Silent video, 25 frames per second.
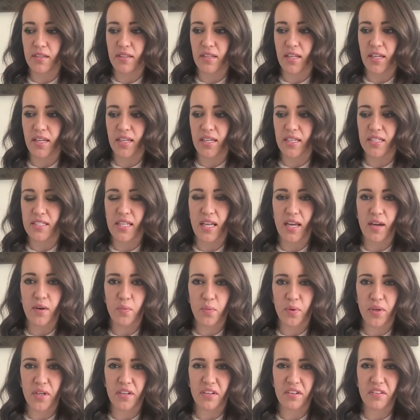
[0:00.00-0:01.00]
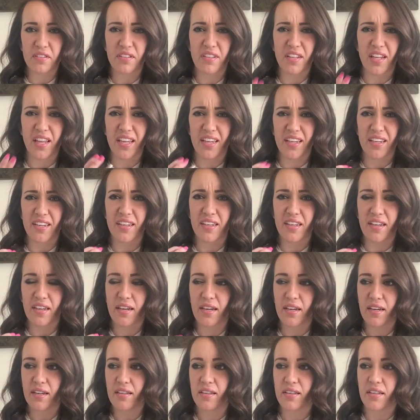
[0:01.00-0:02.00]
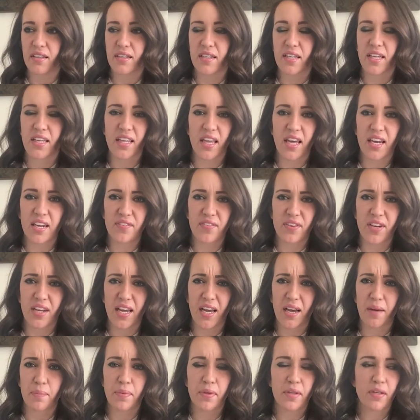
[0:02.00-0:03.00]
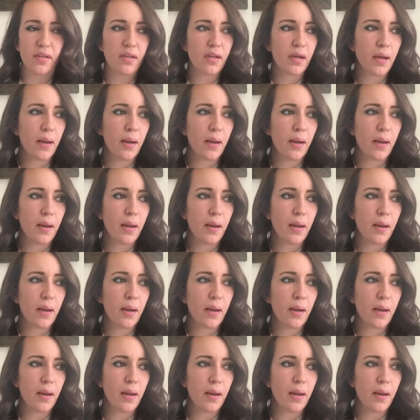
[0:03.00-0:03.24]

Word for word: Like, is that weird? Like, can that even happen?